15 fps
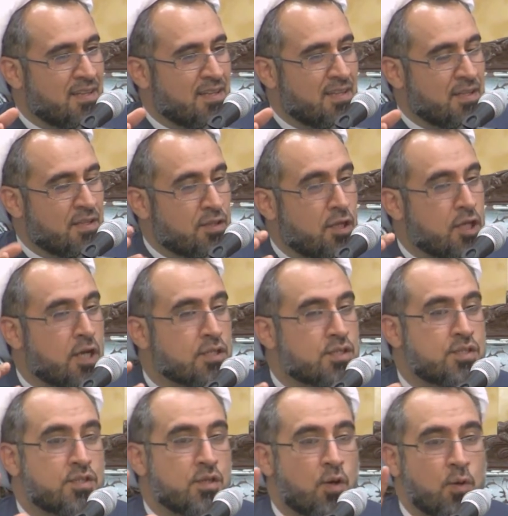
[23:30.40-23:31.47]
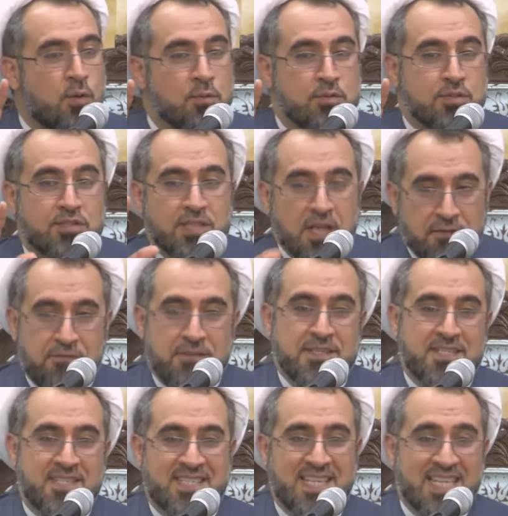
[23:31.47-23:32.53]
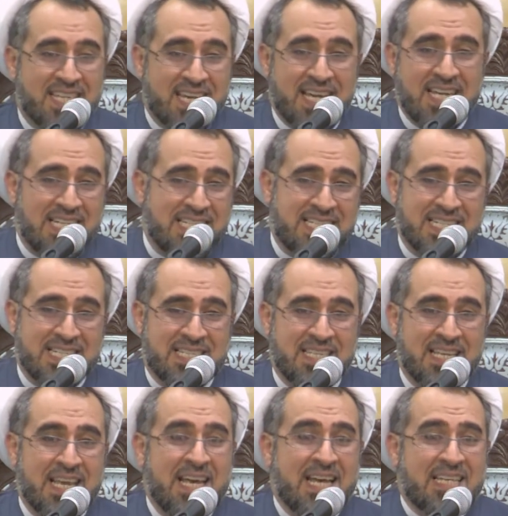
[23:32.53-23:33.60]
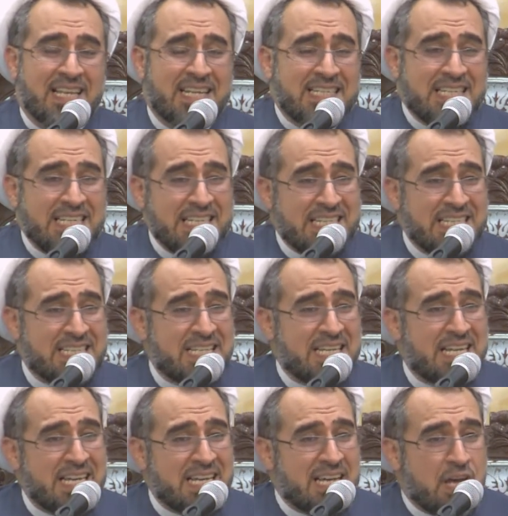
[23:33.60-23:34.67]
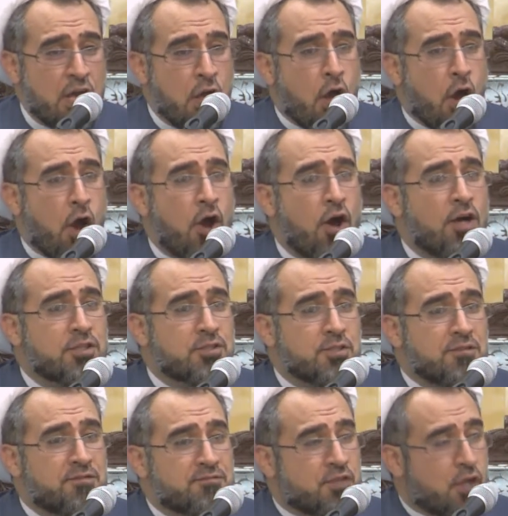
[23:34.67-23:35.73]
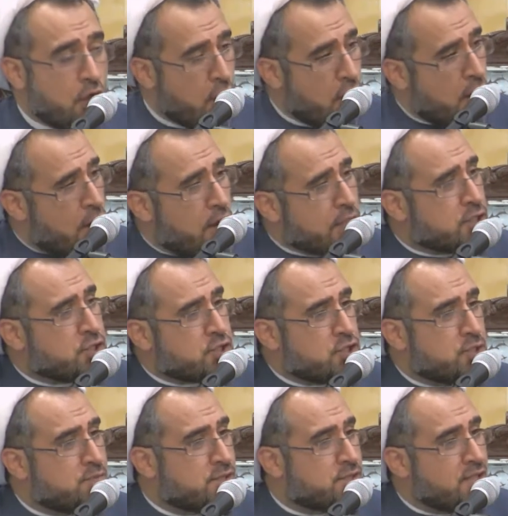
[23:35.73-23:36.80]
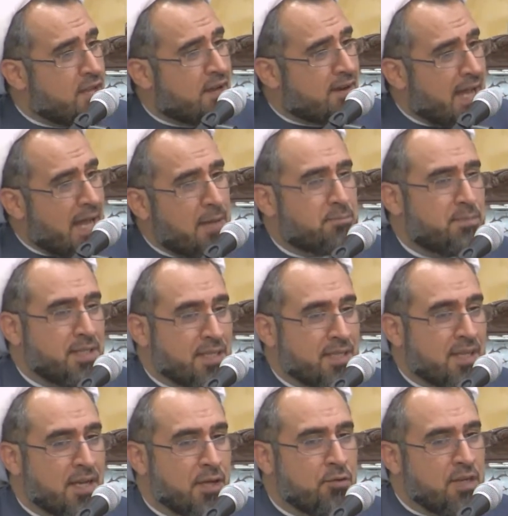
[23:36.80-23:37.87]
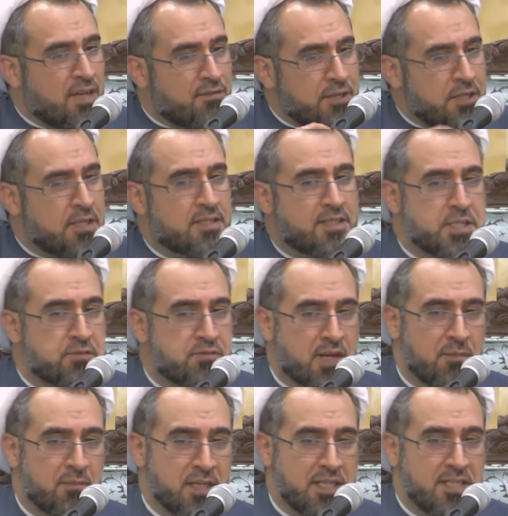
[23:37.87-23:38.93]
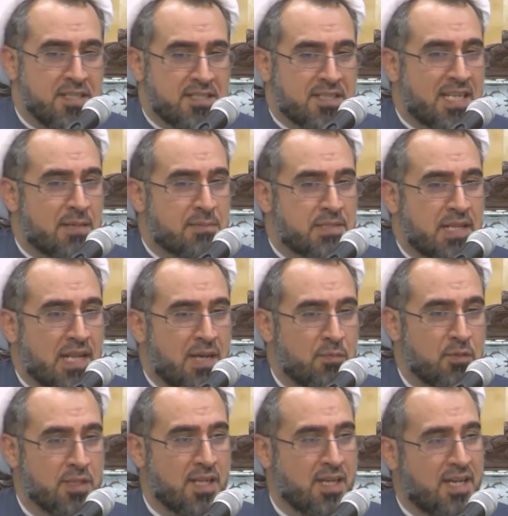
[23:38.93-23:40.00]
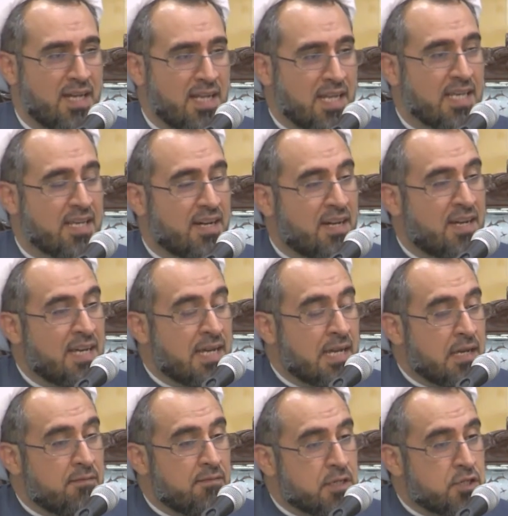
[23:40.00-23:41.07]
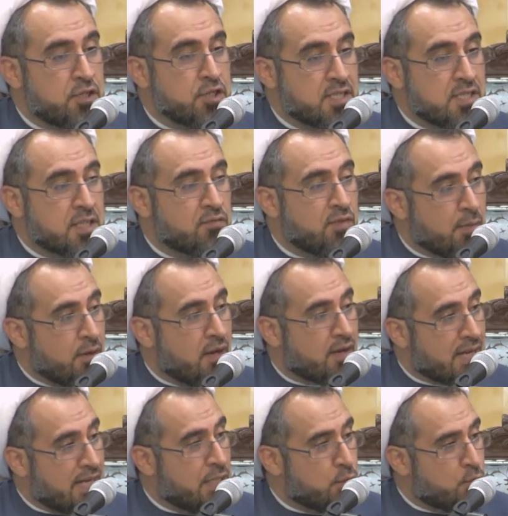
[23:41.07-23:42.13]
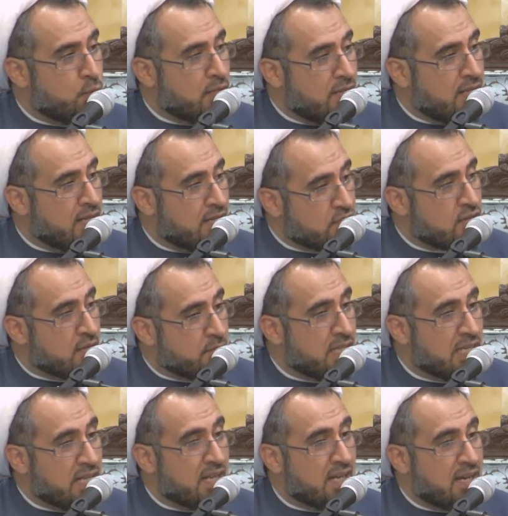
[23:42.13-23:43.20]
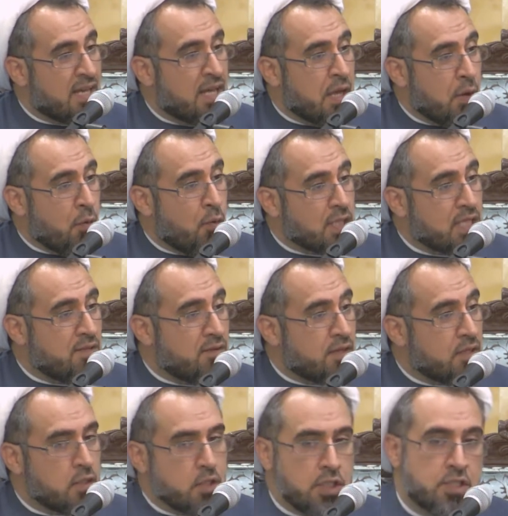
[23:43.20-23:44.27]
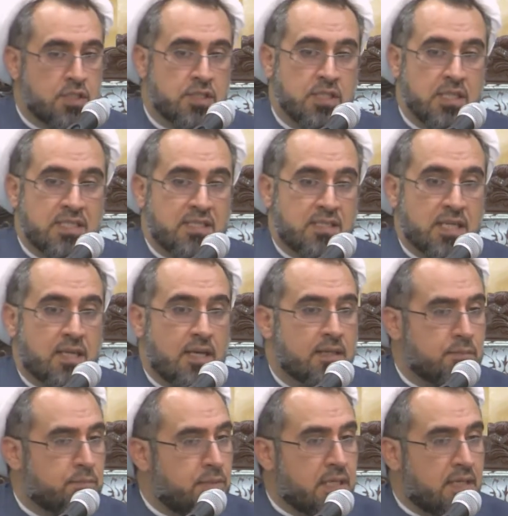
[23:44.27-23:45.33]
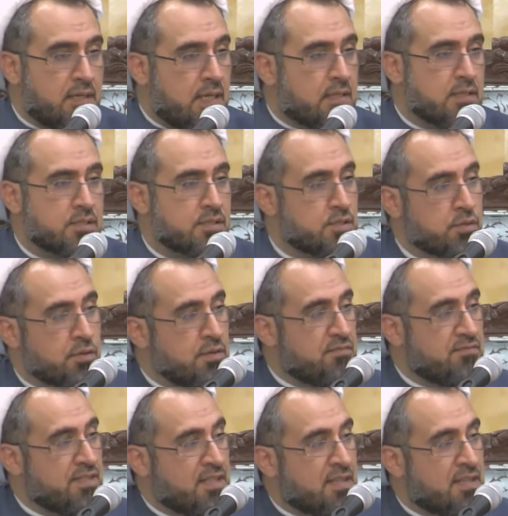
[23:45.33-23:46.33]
They are so sophisticated that in the heart of the hardships they are happy. You have heard this from Lady Zainab Salamullah alayha when she said, Vama ra'aytu illa jamila. Whatever, it's, it's the big catastrophe.